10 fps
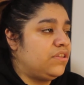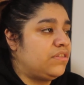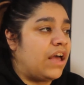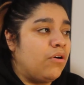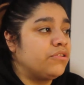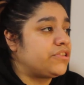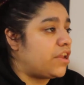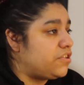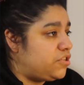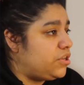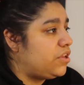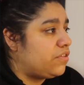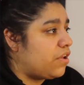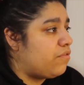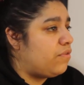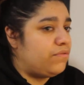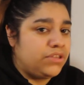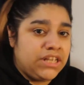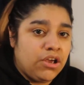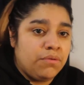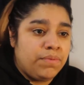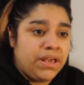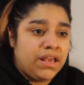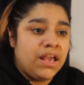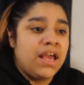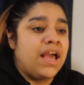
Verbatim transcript: That all started two years ago with T.O.P.